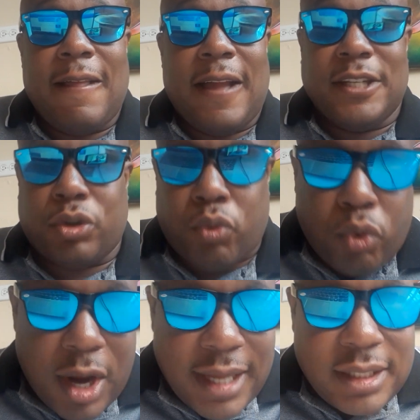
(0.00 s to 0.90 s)
and
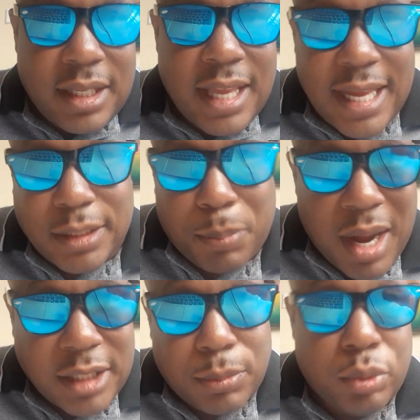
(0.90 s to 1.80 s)
direct as
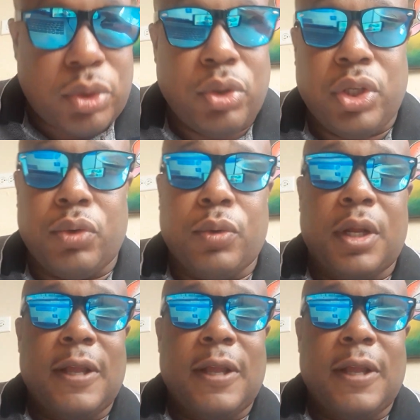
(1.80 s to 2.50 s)
possible to you.